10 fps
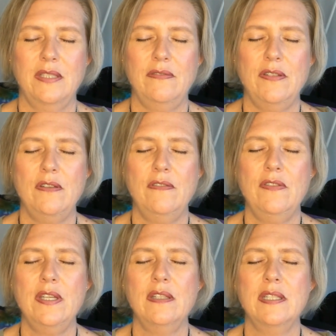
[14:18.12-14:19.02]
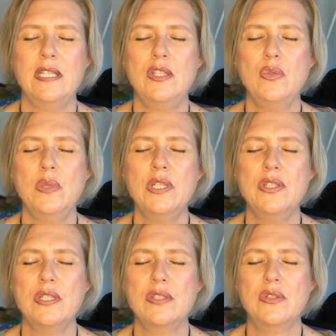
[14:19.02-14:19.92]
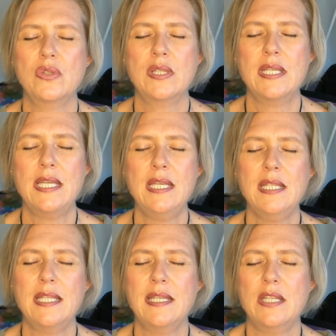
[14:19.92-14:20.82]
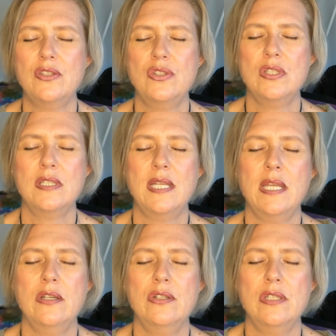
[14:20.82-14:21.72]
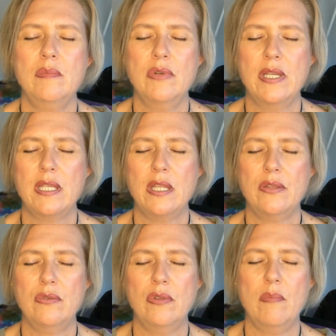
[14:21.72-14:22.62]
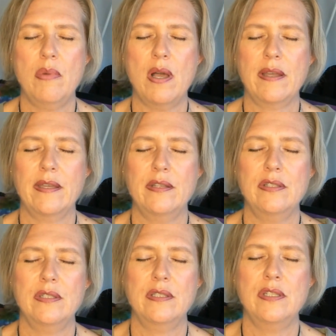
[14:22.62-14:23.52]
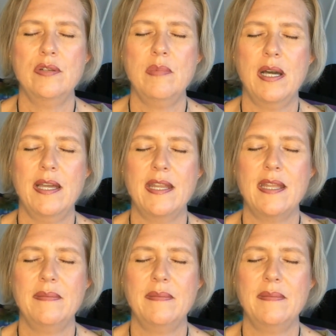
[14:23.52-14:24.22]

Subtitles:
You feel any twitches during the healing, that's just energy breaking through the blockages in your body.